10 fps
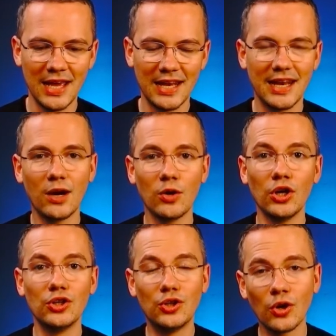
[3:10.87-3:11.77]
Now,
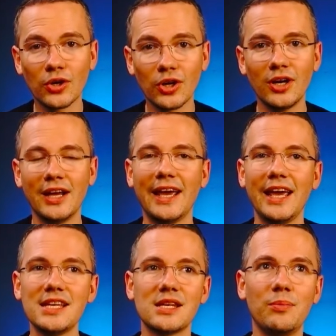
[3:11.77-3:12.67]
Docker
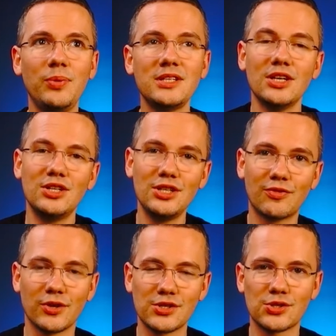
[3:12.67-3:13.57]
is a bit
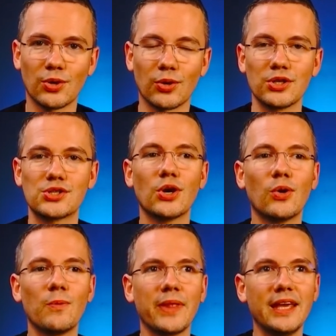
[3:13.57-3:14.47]
different story.
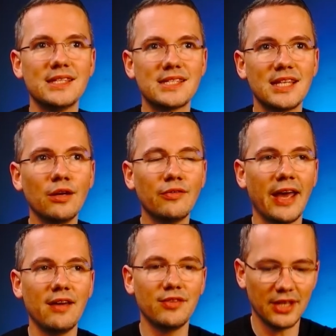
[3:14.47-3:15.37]
So instead of
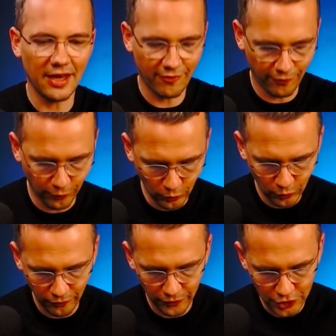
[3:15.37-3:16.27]
having a
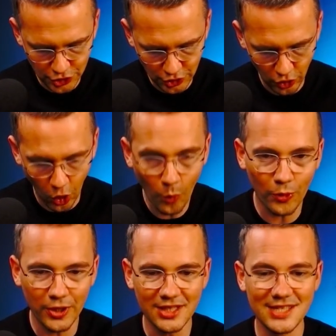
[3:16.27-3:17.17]
full-featured
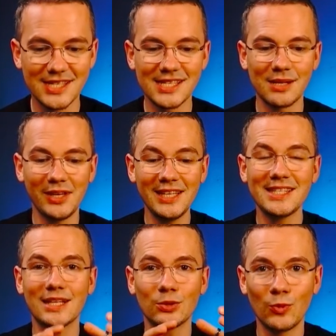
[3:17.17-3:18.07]
operating system
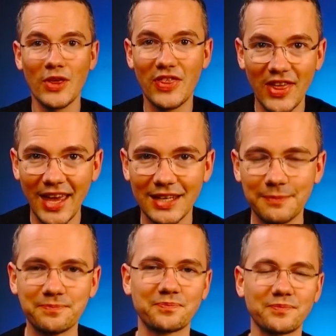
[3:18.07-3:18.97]
installed within
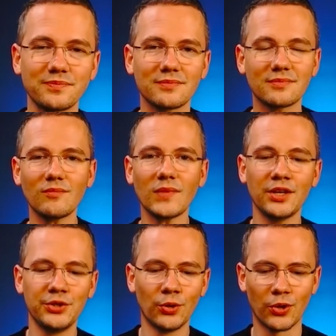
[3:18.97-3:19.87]

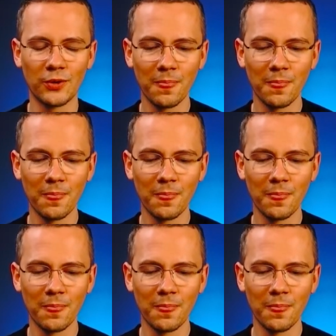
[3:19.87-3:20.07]
your